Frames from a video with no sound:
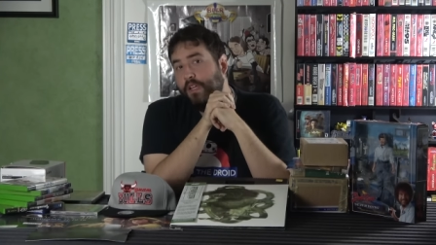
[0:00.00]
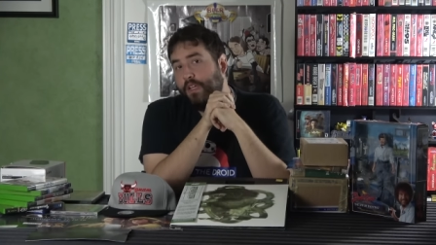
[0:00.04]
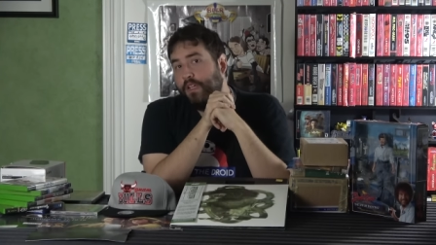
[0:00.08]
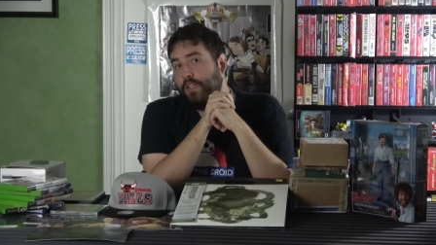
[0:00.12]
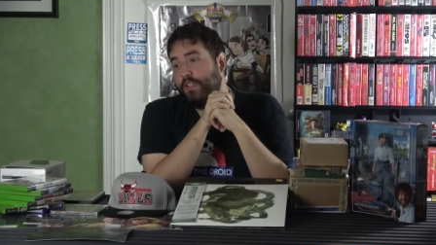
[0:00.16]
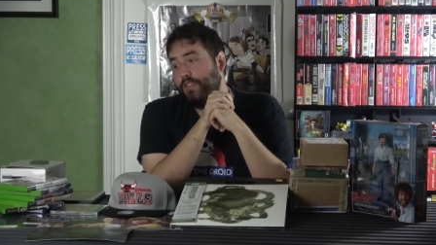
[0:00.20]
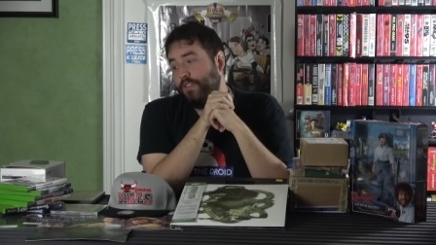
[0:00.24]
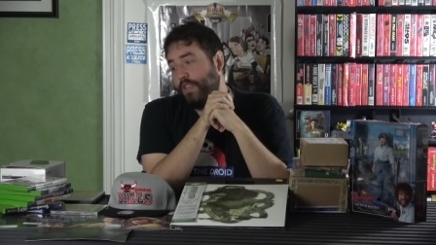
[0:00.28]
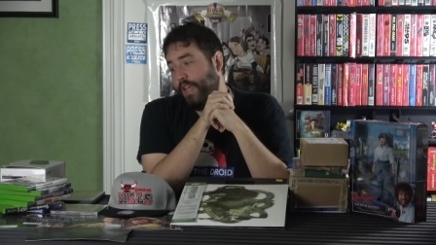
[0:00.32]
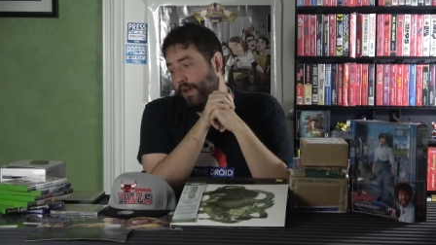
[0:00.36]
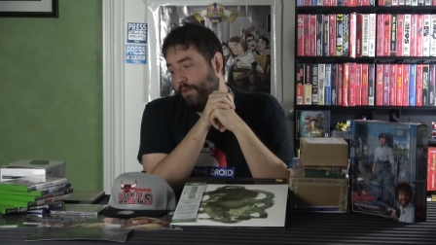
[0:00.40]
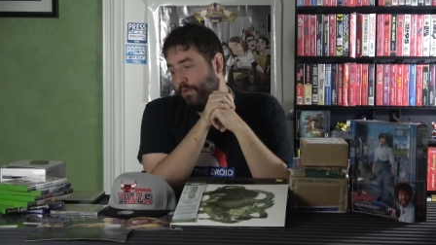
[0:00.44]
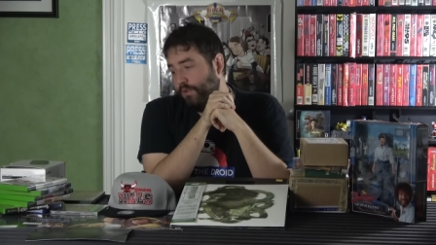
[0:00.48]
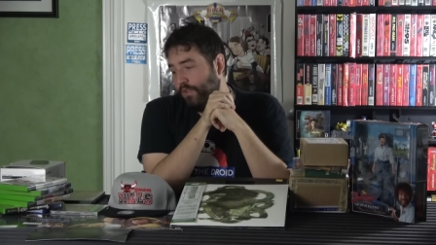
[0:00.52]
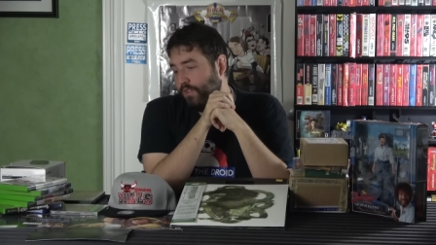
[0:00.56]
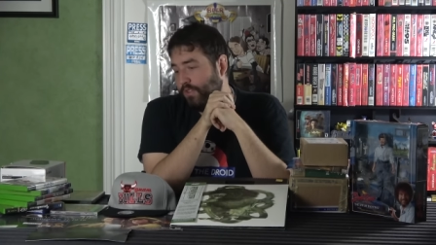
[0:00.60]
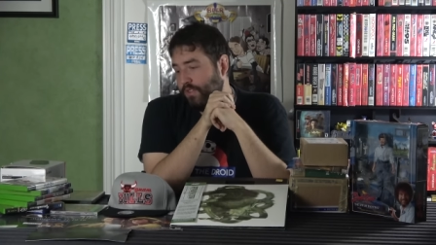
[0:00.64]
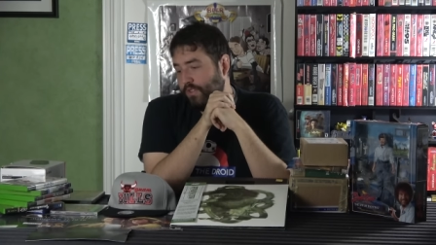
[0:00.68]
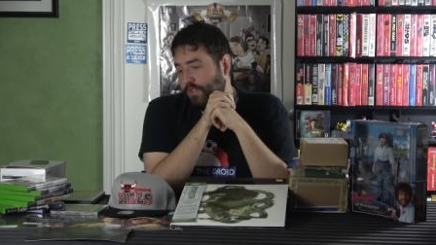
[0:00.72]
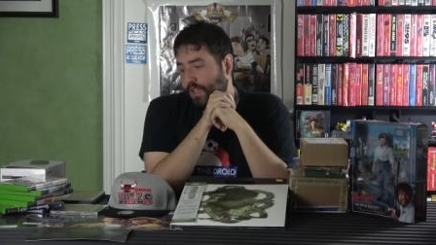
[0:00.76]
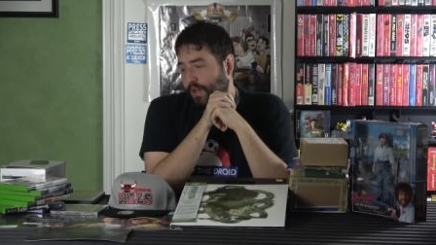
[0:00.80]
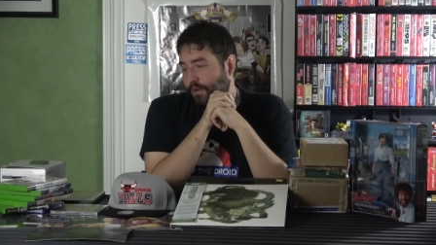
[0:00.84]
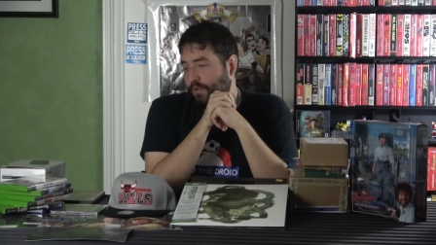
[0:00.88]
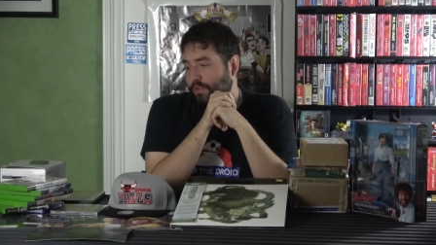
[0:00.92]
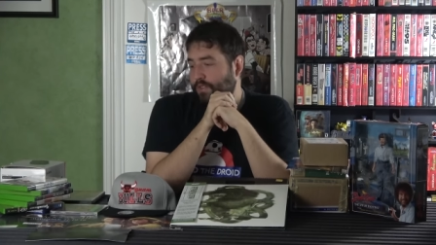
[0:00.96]
Because that
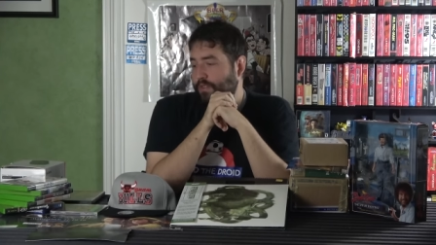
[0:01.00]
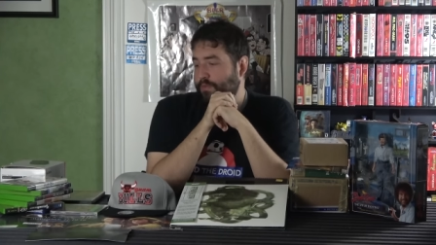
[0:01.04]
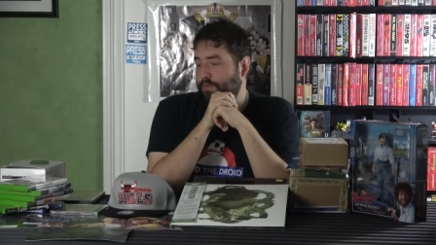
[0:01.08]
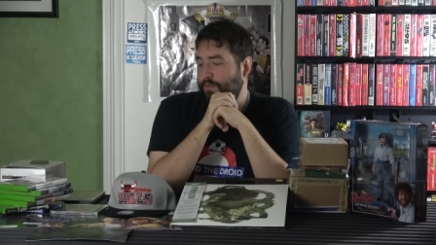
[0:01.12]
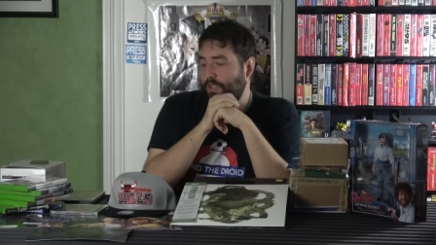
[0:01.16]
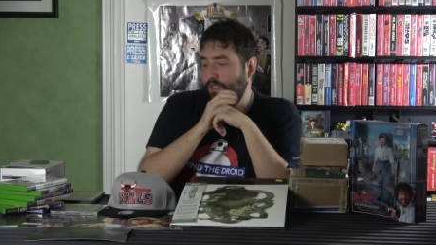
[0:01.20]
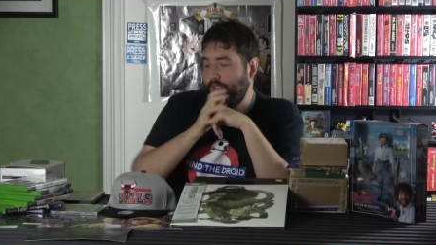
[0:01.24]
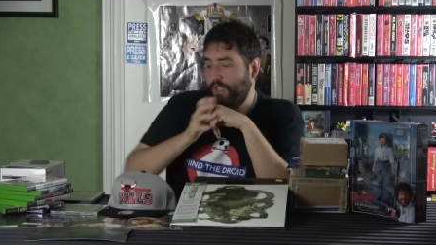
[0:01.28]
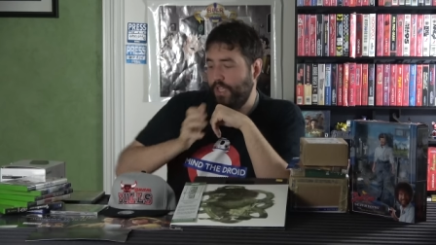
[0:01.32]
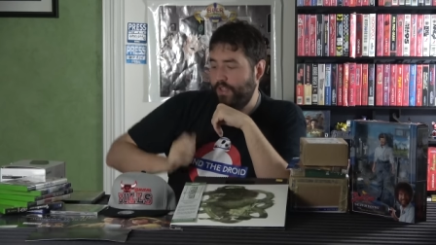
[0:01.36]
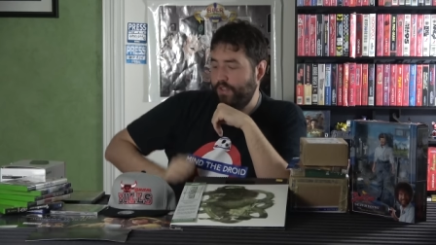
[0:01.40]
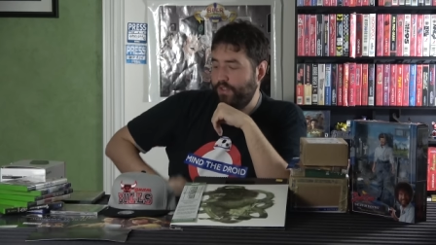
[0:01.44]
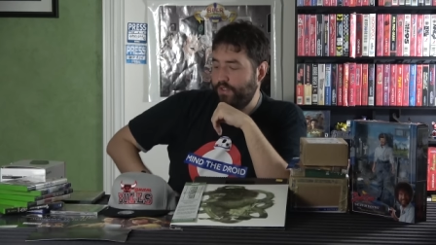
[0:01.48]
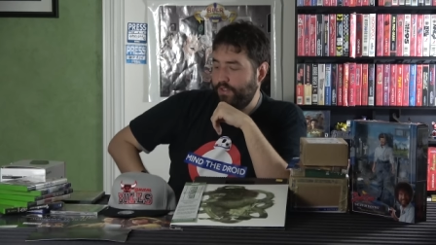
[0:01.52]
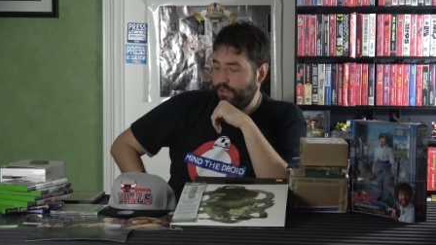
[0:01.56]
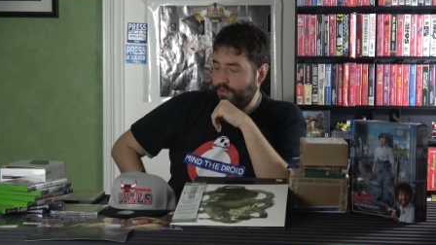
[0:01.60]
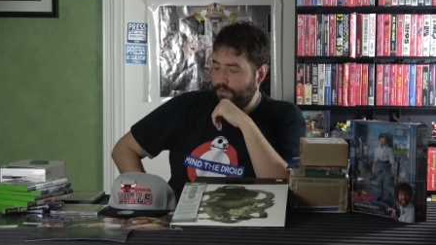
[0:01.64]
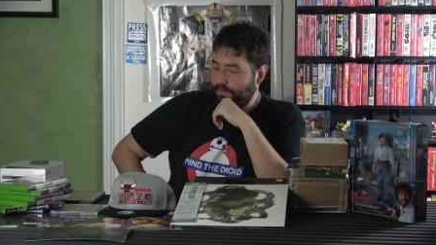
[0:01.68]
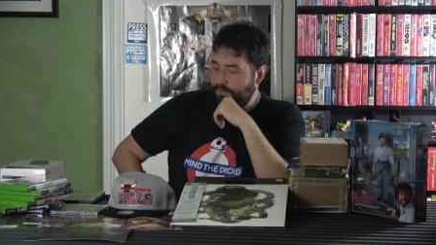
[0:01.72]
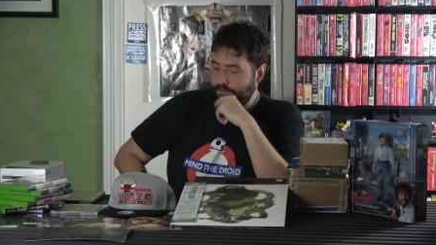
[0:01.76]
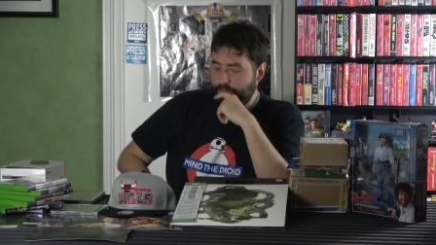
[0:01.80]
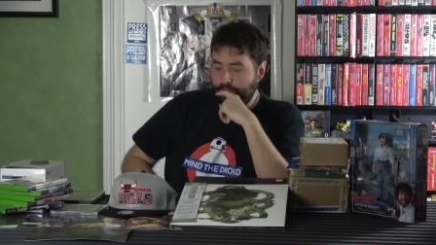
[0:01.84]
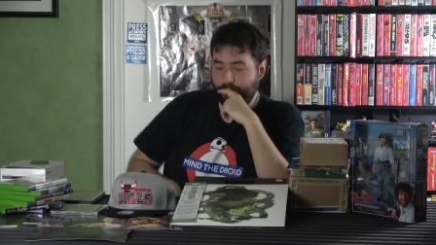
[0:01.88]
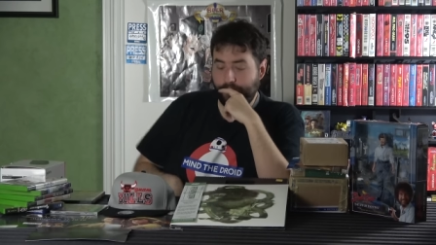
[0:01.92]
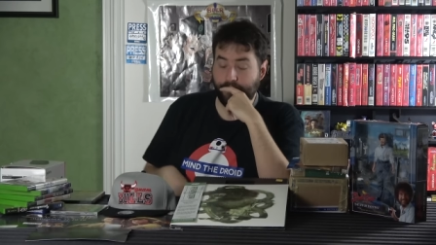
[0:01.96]
was that was some
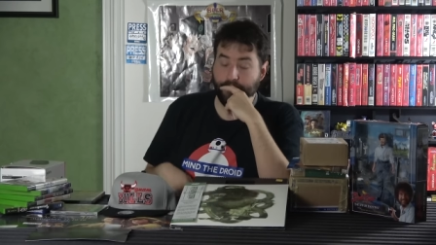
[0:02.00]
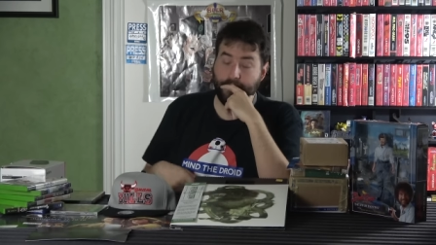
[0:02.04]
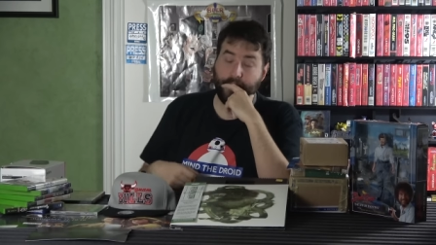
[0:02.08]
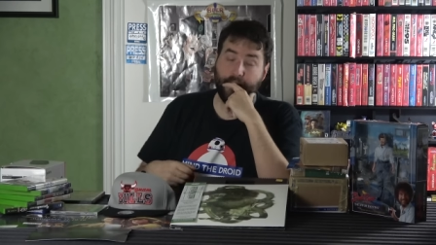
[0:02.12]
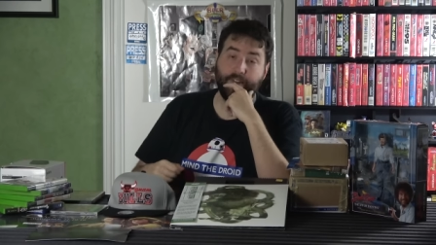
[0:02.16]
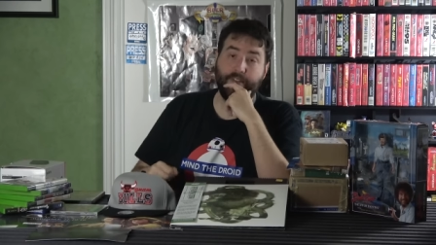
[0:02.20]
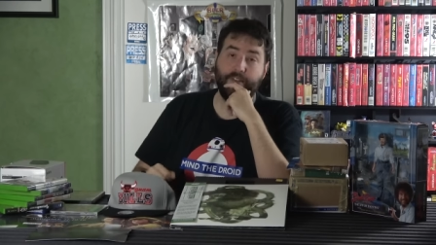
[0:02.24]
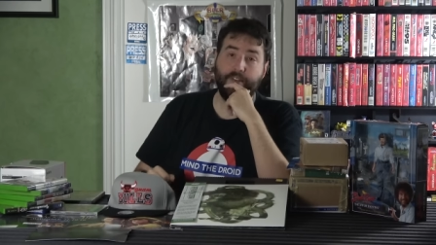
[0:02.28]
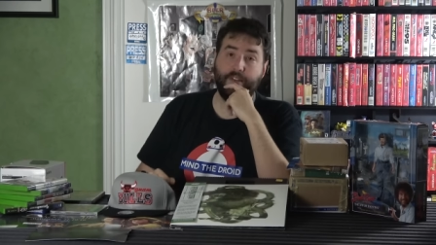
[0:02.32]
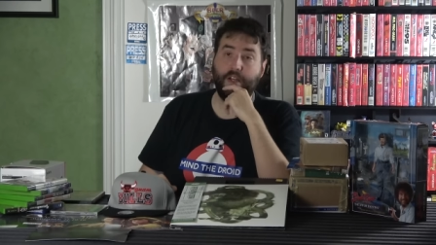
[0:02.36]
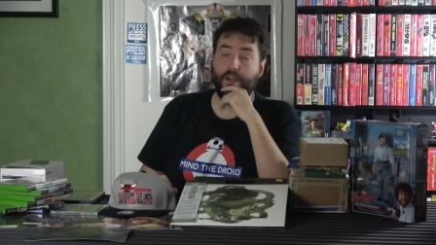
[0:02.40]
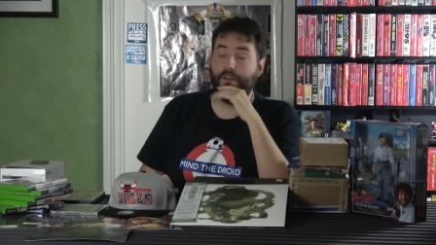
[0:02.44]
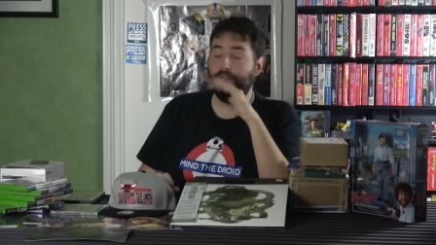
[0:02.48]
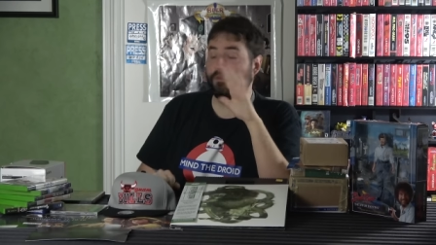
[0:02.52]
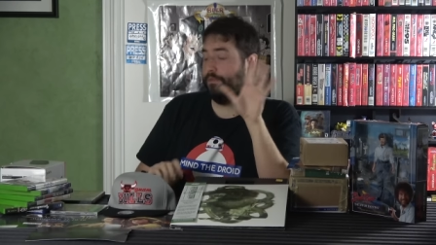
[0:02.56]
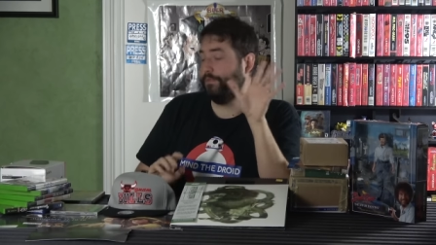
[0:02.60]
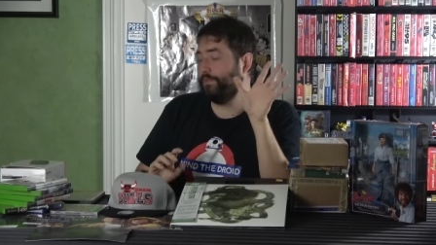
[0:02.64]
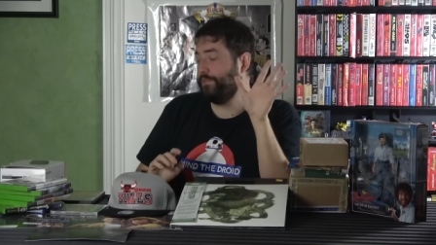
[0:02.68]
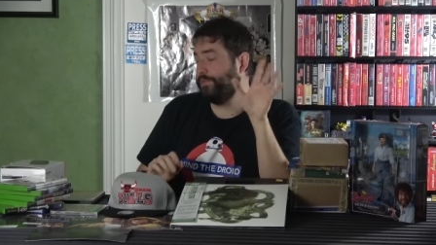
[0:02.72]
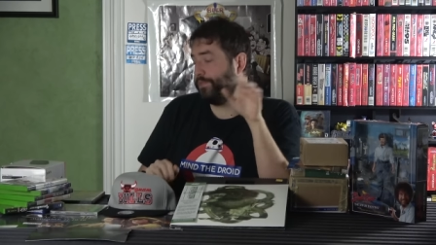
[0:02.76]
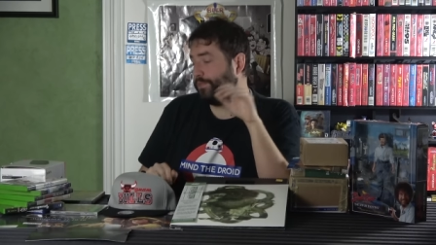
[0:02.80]
intense intense stuff.